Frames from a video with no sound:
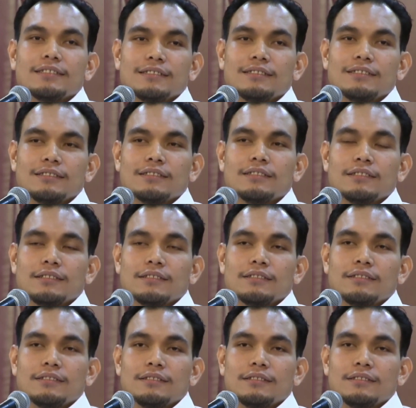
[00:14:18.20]

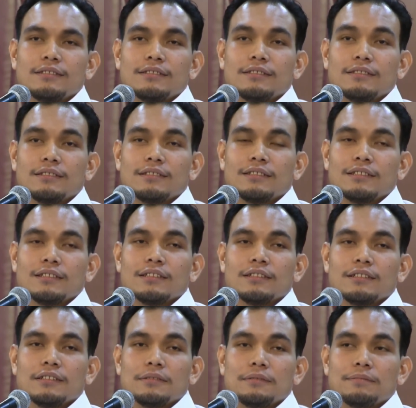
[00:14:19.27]

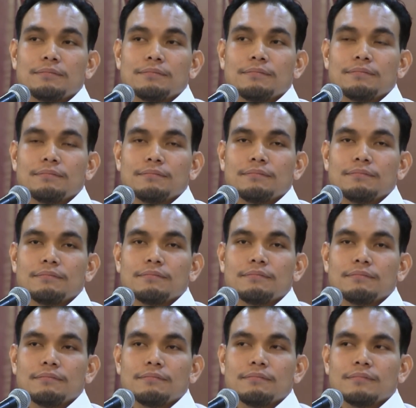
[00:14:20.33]

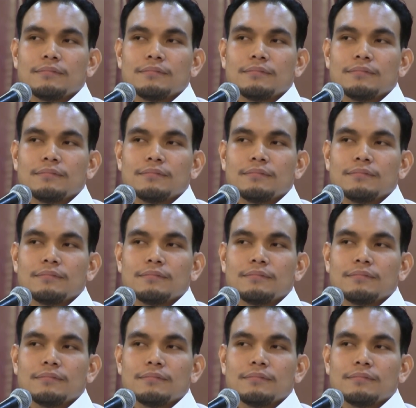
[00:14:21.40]
[no speech]